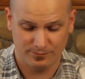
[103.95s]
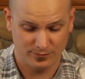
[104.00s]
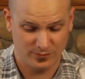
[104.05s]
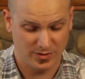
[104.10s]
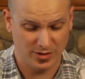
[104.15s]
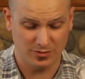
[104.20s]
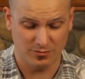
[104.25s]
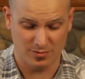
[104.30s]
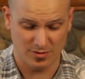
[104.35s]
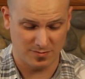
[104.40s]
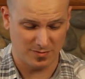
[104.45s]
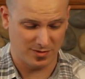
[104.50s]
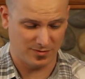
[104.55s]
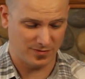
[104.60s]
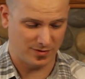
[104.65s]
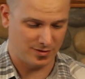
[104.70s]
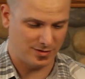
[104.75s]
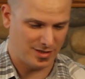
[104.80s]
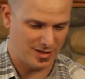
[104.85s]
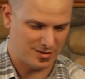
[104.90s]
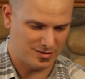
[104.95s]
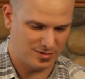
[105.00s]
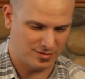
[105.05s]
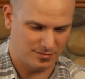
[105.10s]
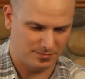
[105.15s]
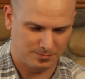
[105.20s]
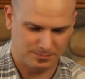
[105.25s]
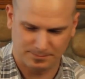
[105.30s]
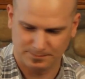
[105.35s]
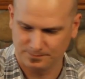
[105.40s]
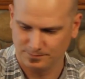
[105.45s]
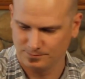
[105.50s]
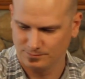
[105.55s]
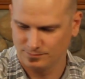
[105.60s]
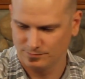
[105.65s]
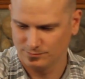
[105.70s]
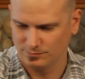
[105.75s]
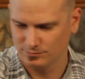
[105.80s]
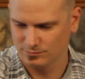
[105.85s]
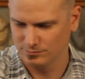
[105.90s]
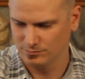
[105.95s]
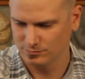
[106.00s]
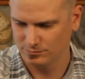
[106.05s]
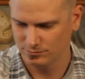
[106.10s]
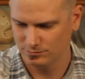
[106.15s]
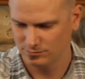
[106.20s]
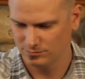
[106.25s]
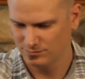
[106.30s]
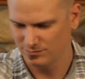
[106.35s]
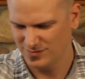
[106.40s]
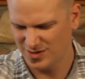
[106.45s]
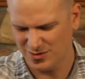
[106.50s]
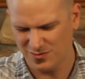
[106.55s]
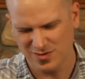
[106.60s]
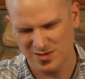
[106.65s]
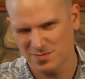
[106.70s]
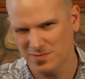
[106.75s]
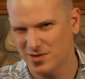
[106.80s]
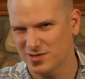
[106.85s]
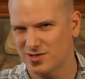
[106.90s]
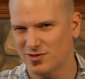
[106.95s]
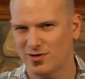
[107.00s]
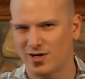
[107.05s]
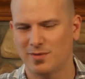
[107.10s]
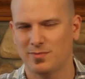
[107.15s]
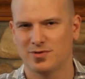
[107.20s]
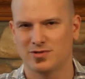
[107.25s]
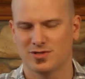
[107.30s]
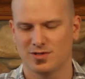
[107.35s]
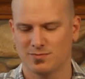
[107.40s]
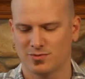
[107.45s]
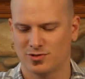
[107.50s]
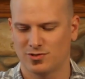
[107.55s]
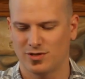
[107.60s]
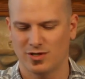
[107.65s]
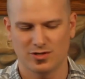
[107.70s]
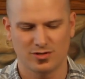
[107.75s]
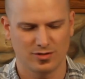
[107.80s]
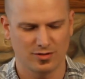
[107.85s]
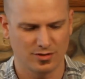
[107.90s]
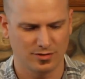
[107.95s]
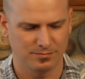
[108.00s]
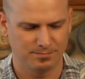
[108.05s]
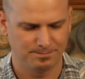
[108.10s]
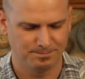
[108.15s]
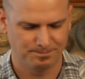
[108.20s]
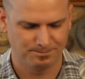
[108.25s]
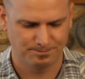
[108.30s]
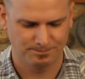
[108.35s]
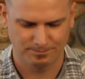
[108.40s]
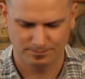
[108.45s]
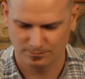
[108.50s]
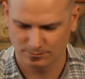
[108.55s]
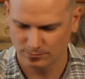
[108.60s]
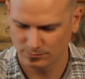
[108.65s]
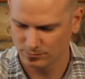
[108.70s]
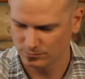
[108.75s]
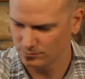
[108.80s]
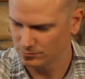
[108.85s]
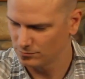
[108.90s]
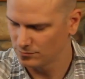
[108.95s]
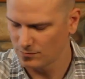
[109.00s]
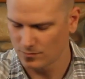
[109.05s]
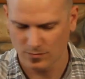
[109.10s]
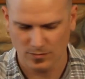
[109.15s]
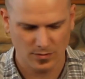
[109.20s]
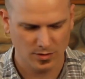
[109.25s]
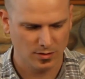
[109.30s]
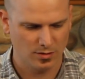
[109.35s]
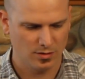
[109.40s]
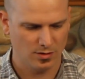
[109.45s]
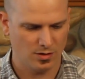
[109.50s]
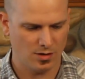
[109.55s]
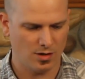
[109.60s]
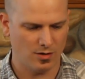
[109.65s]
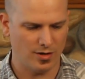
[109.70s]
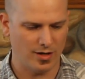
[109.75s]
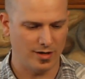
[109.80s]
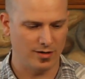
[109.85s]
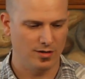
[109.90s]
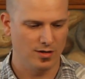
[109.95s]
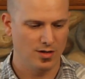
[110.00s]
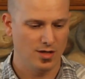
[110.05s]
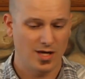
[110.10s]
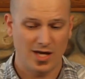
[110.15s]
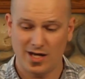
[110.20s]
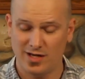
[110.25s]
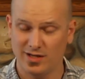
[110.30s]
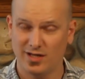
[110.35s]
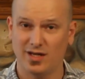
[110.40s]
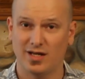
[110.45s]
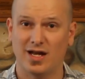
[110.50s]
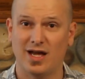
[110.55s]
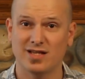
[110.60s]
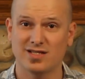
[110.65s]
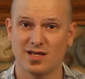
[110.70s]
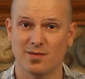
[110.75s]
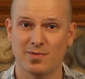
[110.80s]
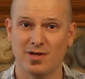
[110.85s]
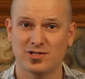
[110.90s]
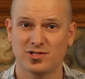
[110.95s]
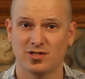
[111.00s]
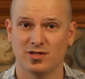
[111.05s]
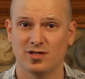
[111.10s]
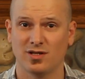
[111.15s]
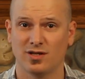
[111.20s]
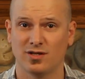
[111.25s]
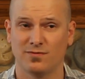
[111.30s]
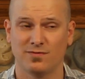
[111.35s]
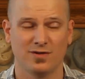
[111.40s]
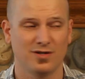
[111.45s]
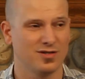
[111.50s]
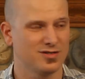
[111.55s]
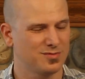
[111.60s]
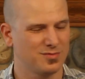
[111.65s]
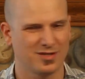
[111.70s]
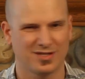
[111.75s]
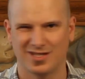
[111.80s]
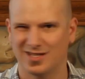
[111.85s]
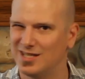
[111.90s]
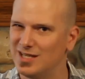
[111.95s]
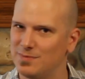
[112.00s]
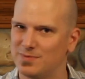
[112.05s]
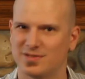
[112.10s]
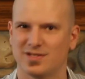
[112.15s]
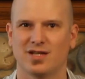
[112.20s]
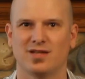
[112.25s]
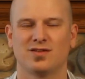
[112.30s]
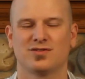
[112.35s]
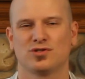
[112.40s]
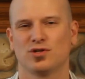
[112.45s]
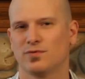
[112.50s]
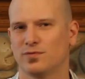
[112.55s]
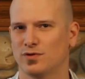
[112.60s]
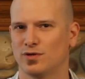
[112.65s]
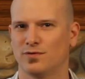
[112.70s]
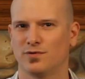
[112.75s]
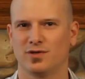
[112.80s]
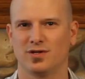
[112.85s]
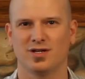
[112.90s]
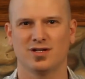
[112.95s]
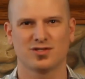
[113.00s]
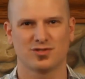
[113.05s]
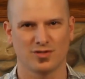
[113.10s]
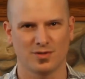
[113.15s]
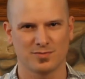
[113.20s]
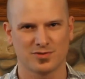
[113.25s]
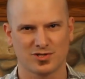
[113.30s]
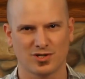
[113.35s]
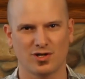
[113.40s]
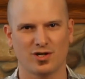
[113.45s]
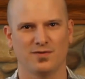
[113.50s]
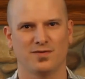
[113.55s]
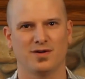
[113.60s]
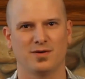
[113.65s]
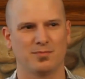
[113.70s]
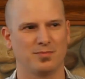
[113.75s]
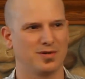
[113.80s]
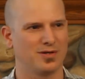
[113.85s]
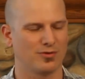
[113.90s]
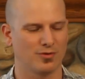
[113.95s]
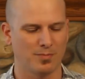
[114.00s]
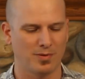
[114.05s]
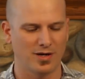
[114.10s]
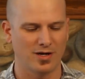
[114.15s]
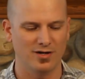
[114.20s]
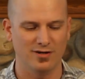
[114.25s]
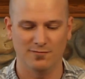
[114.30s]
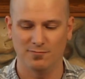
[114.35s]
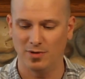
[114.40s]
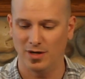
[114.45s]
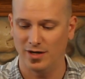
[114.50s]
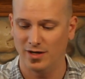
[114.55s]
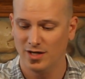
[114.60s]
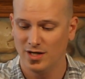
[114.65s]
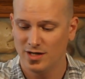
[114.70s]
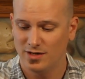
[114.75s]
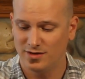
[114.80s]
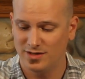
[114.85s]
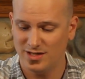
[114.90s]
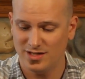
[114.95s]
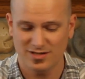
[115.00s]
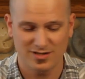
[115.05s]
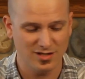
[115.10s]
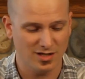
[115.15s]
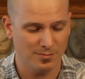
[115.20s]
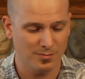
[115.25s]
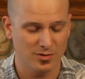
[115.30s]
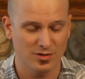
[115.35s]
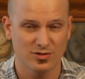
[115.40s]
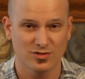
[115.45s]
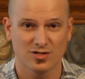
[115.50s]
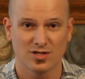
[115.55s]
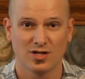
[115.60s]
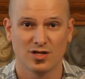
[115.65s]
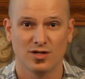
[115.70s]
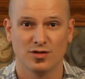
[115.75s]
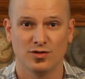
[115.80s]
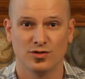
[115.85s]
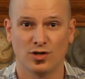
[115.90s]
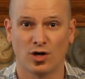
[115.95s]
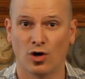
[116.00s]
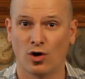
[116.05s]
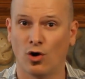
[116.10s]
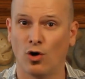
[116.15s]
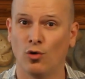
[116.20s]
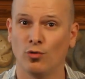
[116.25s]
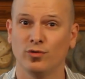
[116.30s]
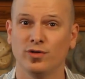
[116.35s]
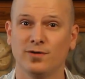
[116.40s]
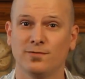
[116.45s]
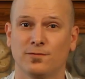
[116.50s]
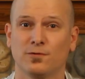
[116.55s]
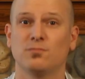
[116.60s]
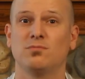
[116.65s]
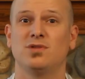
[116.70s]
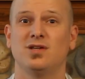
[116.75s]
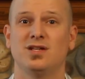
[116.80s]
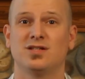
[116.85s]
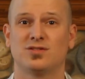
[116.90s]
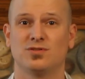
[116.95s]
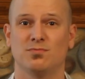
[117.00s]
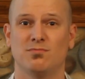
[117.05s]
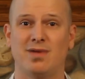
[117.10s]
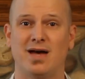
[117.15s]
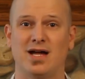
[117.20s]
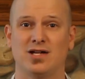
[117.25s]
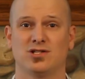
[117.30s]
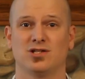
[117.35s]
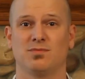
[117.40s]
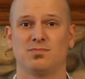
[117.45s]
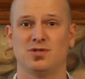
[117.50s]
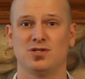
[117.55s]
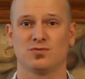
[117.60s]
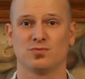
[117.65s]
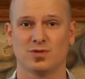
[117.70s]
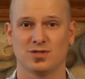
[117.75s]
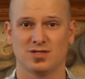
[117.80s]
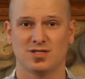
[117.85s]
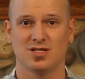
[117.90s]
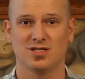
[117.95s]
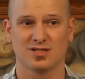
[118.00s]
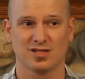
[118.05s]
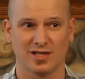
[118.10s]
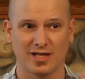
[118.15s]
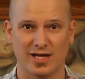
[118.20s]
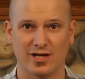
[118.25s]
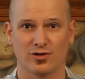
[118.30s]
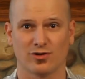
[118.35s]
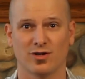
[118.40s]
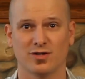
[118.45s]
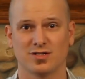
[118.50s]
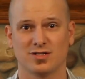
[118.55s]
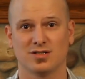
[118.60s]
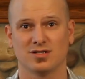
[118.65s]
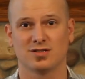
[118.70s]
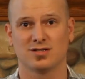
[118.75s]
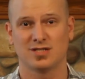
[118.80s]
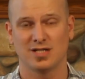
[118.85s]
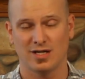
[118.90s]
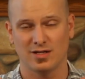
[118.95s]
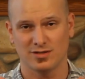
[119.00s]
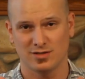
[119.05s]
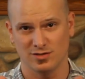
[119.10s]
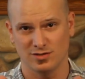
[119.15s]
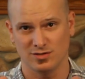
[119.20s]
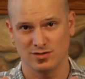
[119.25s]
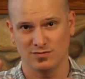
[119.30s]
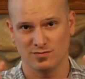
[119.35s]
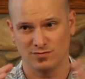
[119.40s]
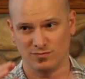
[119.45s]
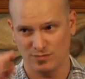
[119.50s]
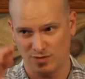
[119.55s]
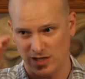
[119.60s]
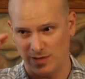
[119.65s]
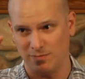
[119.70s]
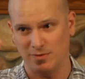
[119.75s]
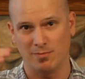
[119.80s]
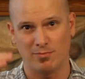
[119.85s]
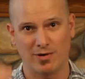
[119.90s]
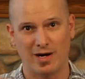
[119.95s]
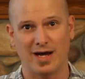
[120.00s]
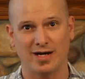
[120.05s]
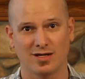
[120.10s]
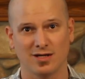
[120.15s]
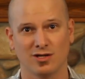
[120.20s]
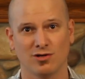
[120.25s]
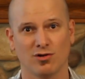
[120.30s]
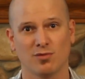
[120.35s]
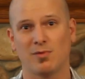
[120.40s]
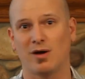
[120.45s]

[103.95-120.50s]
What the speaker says: This one smells fantastic. This one smells all right, but there's something strange in there. All right, and again, as I mentioned in the other videos, I'm going to keep saying this over and over again, so I'm sorry if I'm being repetitive, but these numbers are only for me to match up these whiskeys later on to keep the bracket going.